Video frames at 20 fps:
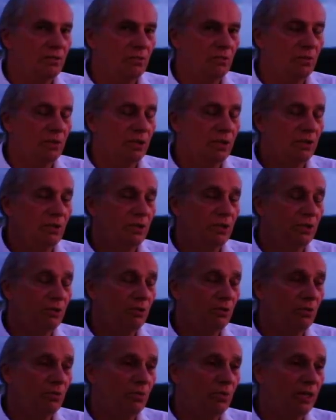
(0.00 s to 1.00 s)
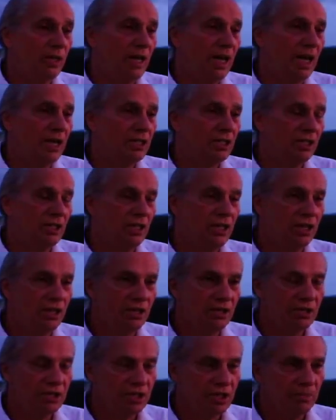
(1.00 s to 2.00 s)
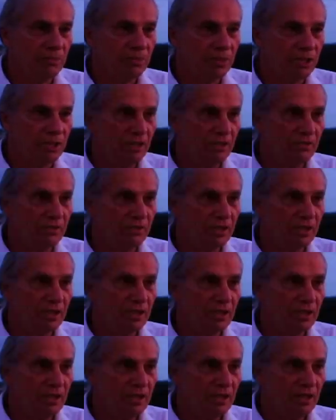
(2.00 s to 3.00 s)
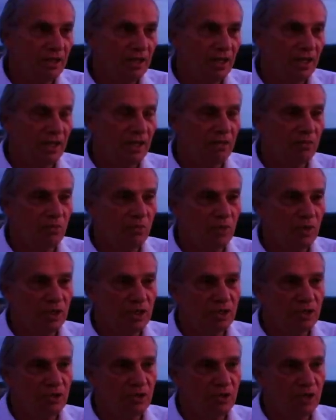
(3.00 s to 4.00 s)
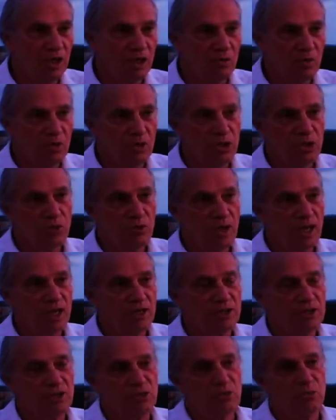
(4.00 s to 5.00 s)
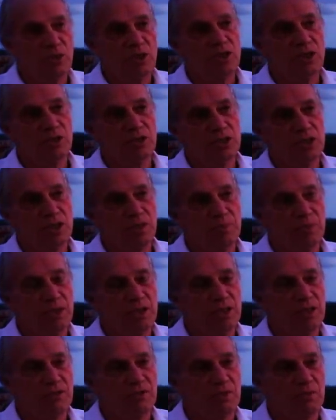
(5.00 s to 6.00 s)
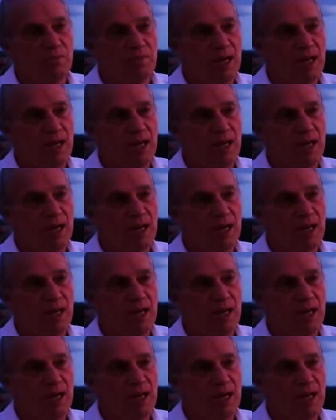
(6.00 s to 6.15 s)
we actually hear something different, and when you answer, we hear something different